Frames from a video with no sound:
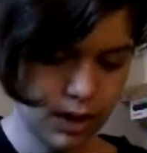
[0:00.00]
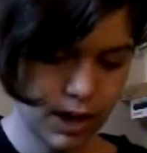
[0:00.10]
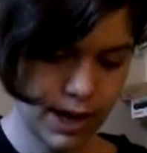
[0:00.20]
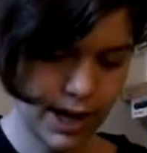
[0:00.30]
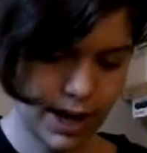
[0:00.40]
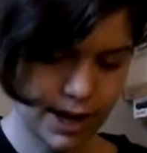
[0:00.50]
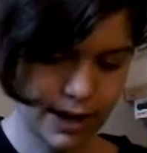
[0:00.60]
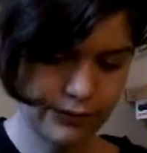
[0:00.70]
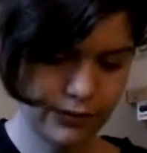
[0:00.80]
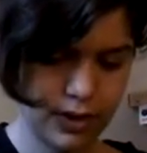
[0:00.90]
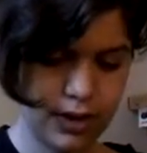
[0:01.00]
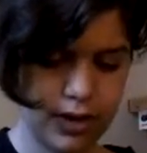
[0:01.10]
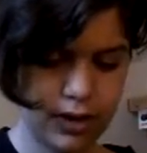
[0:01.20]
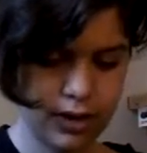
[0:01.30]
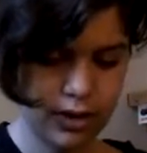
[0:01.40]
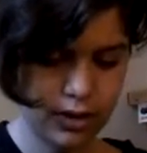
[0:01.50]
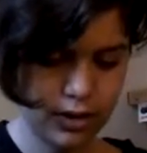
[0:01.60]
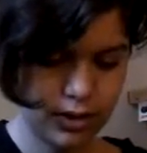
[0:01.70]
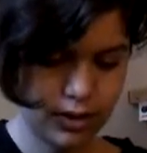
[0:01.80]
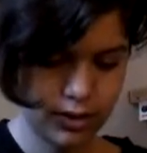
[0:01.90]
I have
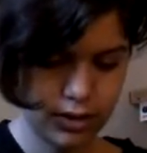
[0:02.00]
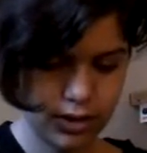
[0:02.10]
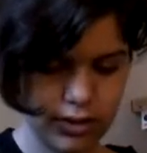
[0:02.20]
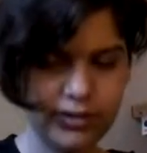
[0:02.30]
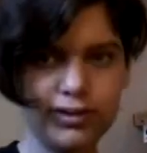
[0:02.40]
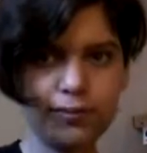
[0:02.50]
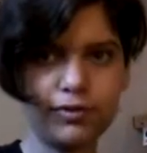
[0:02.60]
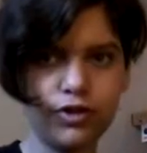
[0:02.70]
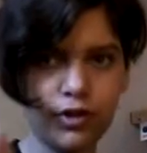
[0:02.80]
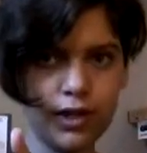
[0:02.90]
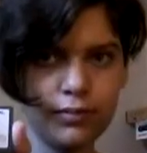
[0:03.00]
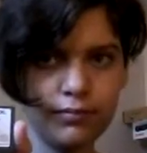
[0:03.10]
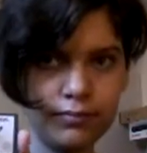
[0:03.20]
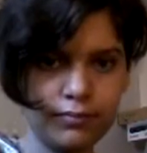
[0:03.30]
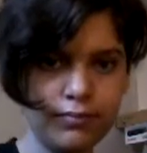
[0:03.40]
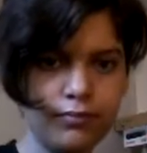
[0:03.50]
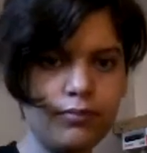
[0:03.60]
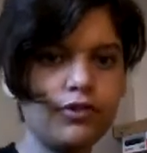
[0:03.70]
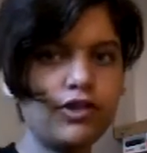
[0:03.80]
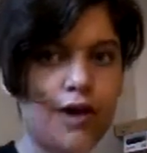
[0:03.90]
The Sims 3,
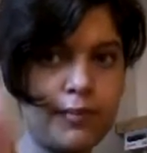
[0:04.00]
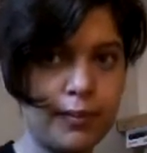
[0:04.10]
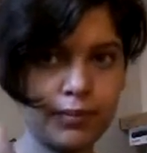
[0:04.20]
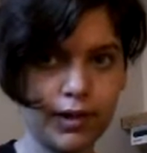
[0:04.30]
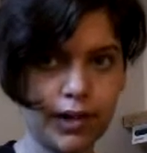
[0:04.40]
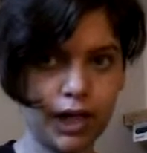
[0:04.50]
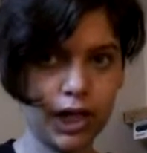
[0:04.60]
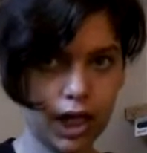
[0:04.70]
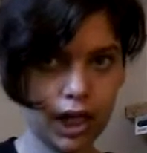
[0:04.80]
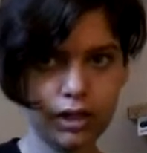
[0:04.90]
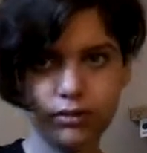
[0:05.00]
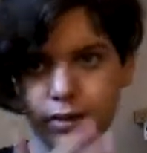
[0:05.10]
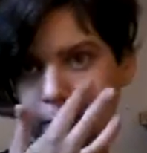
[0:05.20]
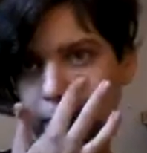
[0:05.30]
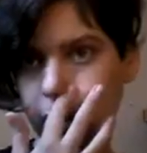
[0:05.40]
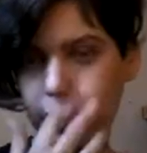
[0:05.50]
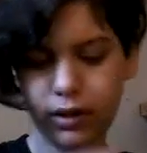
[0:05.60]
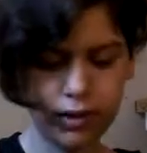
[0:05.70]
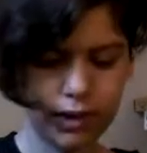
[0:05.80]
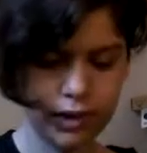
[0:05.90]
which I've been playing a lot more
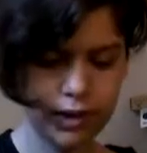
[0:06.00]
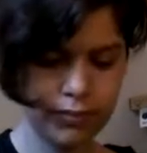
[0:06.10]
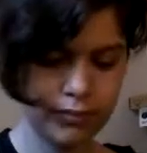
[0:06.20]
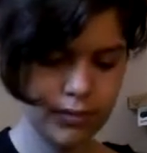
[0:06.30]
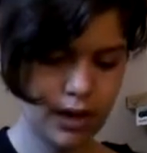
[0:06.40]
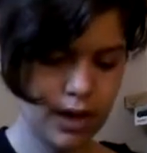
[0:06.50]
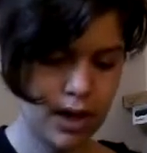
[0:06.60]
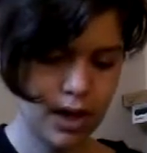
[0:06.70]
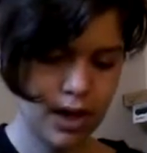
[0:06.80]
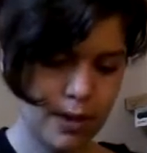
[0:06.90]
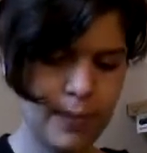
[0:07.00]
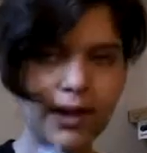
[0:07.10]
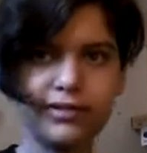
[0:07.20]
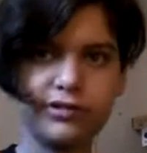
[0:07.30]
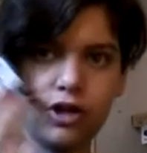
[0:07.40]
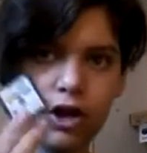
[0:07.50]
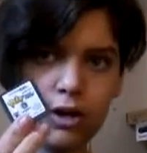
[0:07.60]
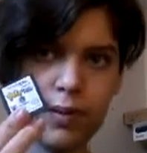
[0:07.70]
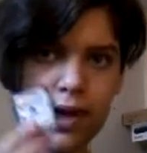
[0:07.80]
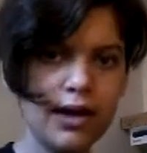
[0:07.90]
lately. Pets
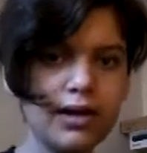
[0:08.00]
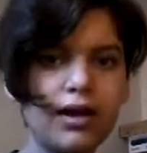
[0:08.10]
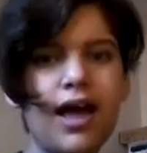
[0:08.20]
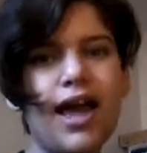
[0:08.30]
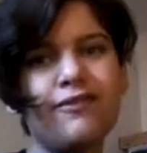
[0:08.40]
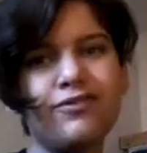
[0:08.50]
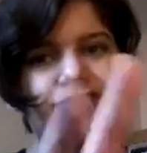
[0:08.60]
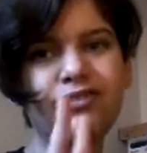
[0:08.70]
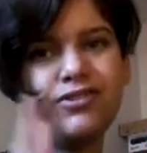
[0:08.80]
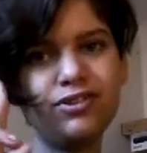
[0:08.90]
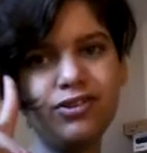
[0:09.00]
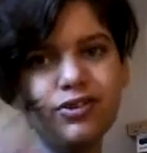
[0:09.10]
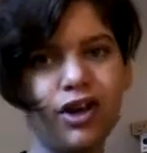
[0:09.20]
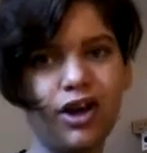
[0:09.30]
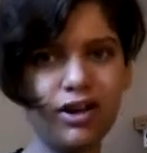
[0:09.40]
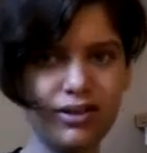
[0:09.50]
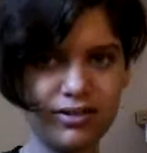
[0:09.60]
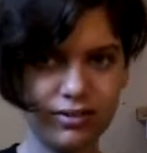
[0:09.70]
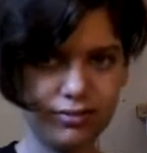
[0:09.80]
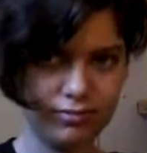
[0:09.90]
Dog Pack. I have two
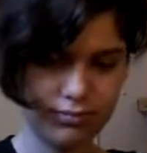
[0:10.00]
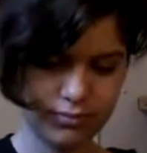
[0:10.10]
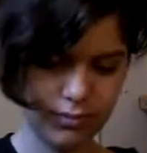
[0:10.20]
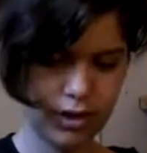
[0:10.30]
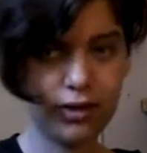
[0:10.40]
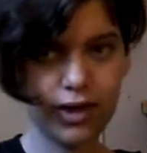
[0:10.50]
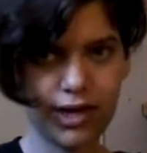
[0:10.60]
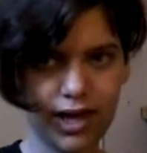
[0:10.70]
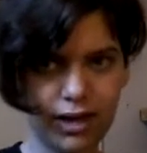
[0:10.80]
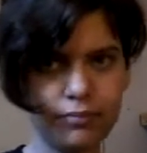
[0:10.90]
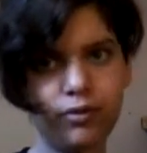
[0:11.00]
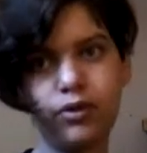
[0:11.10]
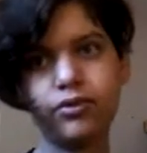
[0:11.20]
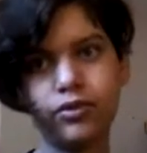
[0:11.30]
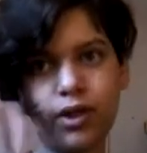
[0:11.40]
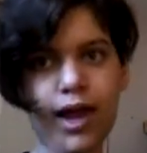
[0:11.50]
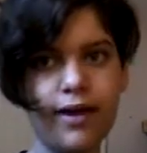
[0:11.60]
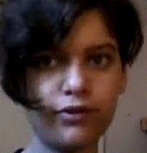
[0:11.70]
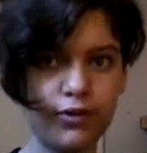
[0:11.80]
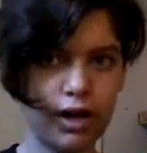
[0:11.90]
dogs on that game. Or I
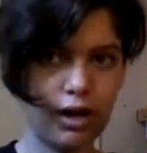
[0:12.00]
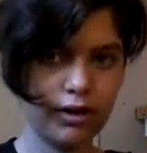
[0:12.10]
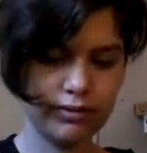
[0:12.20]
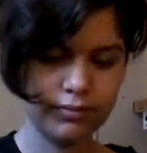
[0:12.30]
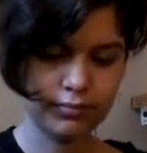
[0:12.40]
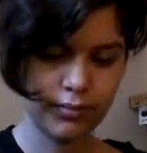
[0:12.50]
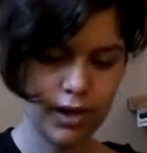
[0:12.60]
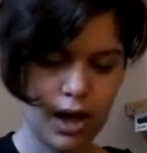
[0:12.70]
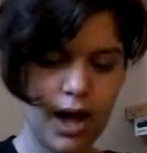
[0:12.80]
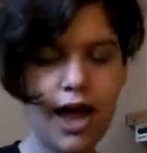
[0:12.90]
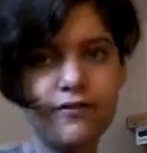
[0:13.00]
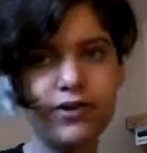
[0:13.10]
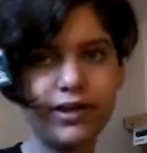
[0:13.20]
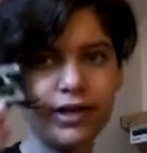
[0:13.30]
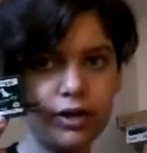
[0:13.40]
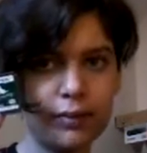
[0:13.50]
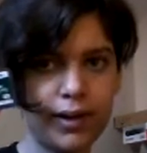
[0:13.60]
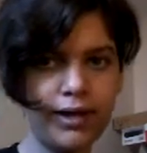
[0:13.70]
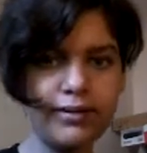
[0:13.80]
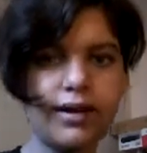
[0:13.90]
have three dogs. I have Nintendo
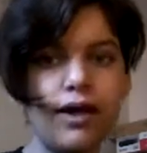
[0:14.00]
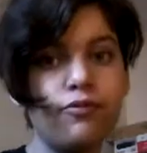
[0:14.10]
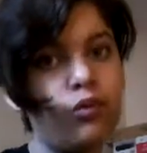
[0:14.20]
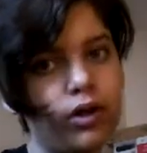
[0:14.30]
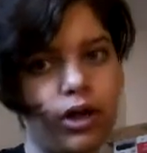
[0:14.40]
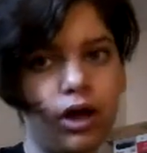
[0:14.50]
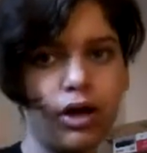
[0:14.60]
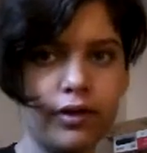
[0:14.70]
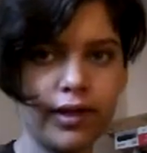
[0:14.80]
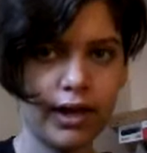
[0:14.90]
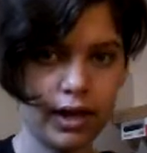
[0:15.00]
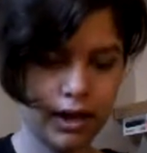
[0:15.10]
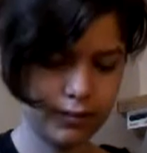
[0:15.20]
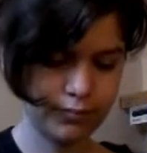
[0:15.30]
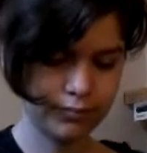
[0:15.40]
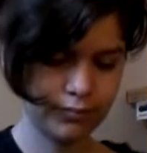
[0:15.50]
Pets. I have one dog on that game.